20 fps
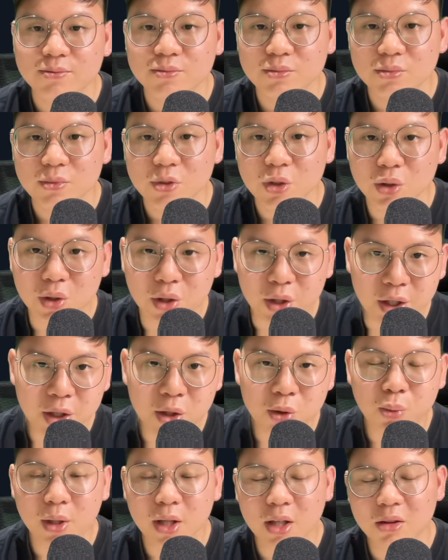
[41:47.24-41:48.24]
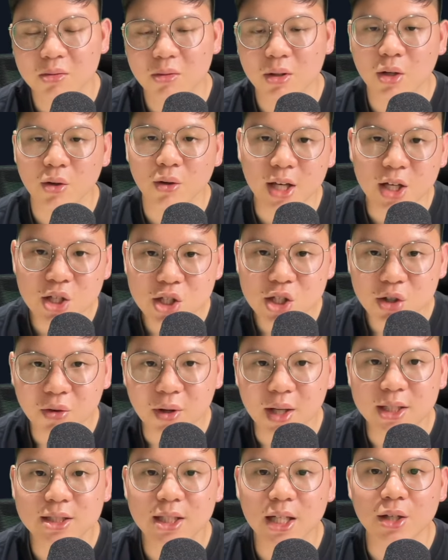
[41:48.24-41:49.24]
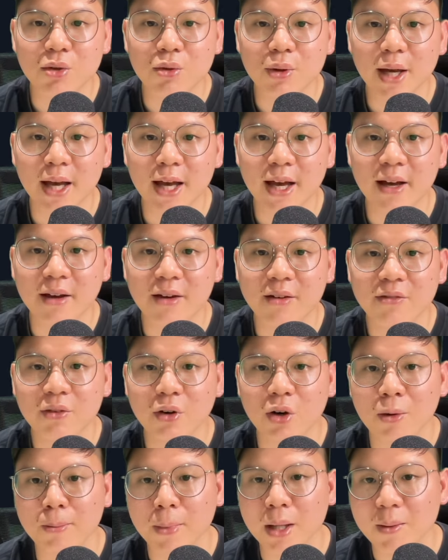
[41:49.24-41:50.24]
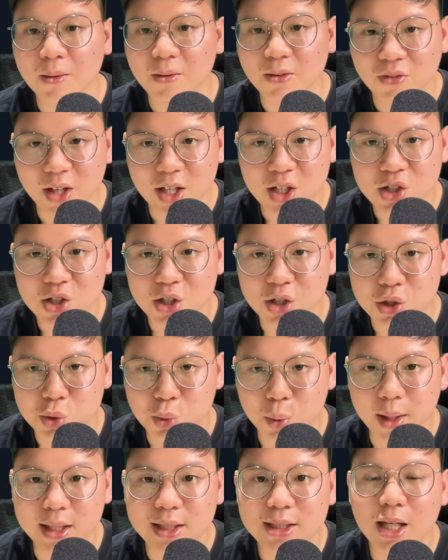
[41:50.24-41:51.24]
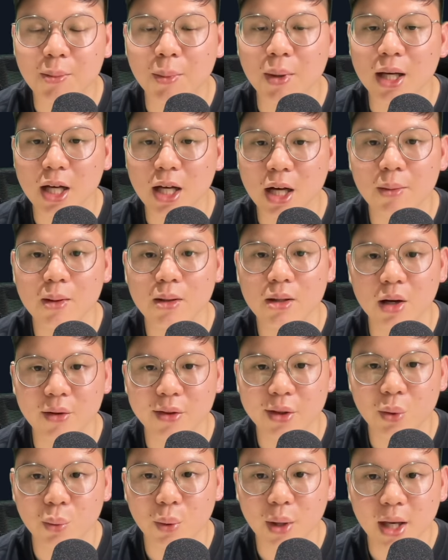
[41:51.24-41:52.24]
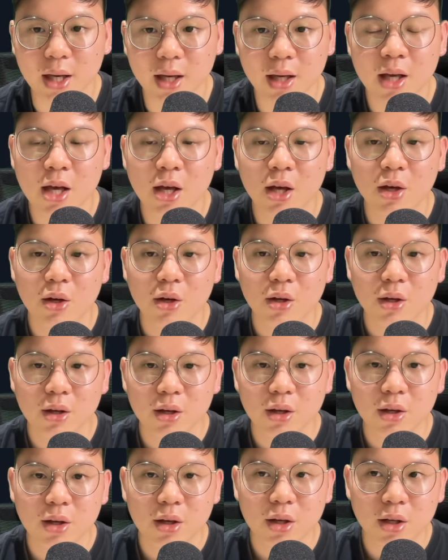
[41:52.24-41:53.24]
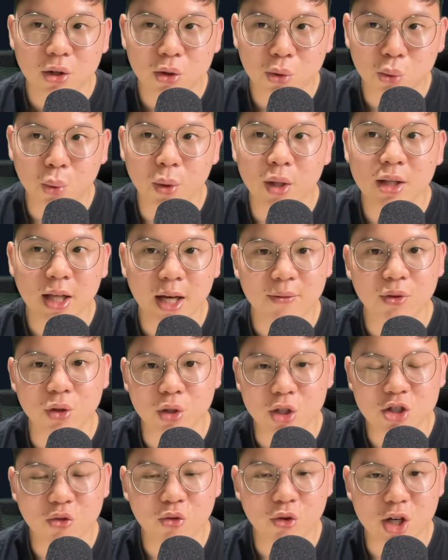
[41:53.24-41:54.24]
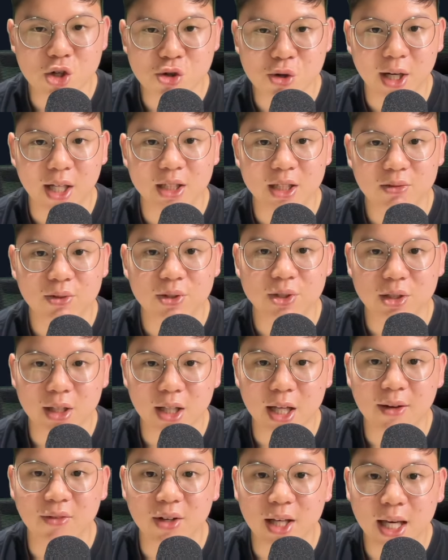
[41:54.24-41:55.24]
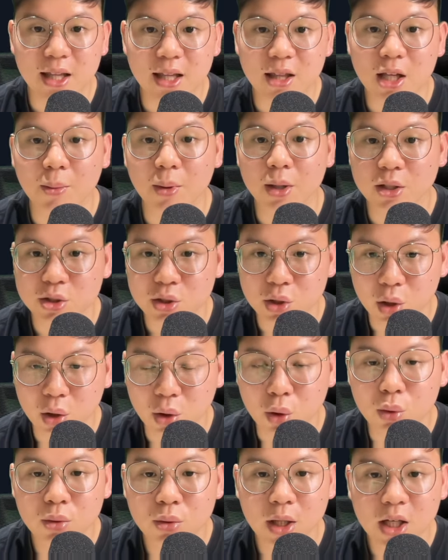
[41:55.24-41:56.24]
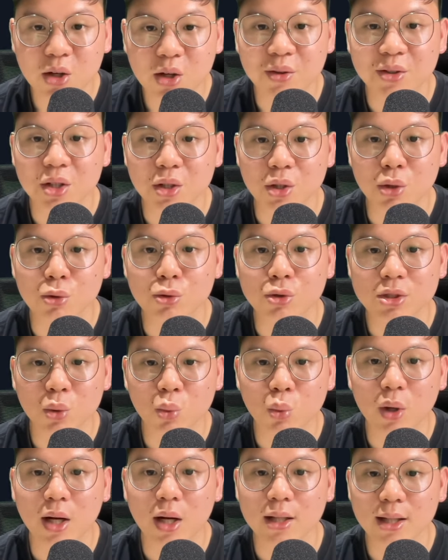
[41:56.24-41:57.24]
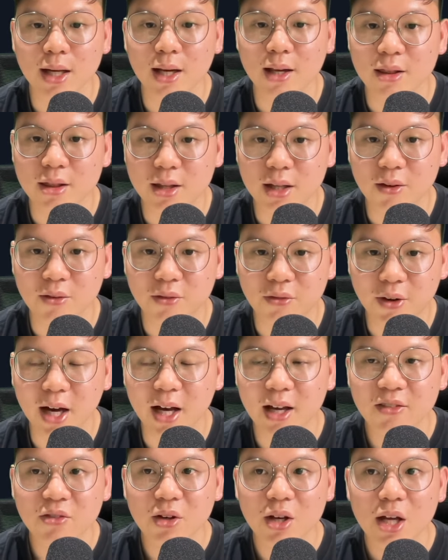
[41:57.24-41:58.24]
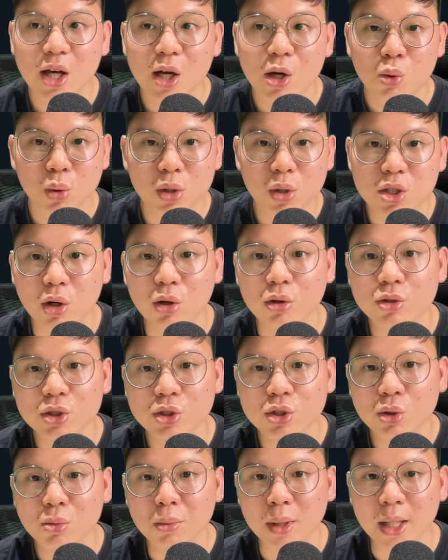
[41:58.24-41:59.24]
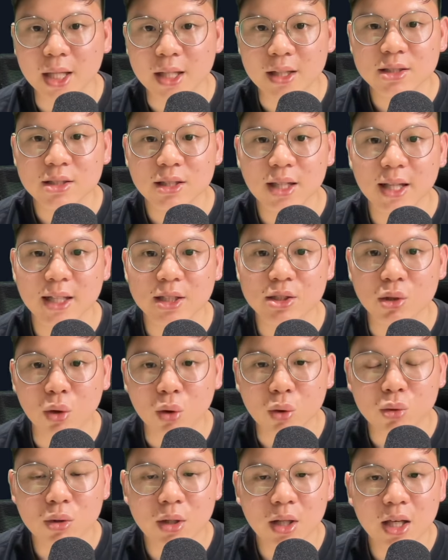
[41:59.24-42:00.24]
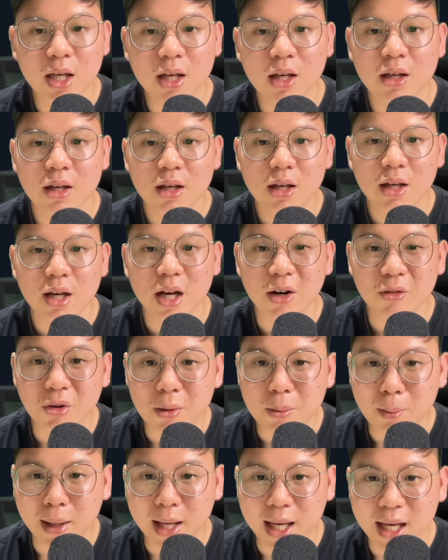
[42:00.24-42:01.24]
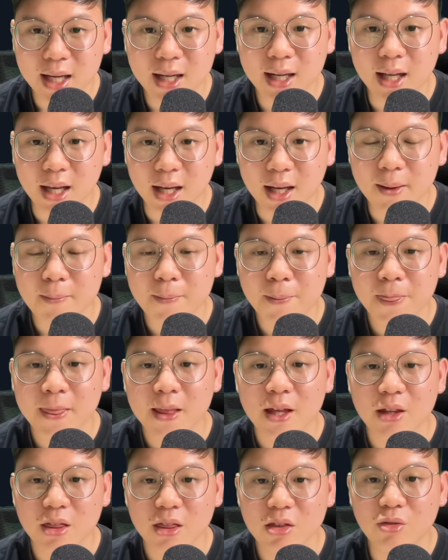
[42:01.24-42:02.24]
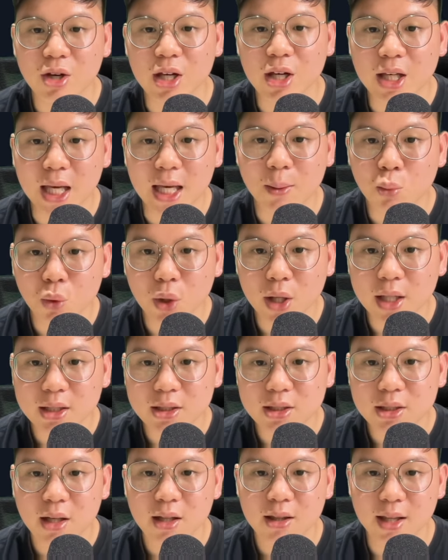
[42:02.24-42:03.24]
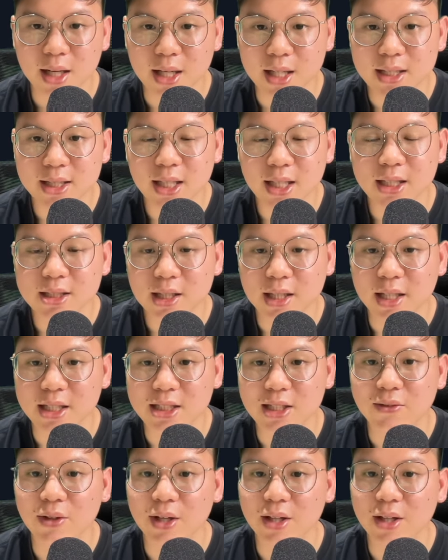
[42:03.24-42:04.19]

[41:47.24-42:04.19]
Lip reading: to deal with, injuries that you have or maybe fixture swings that may come along the way. You will have to use free transfers to navigate that because you're only going to use the wildcard in 35, which also means that there's only a remaining 3 game weeks, 36, 37, and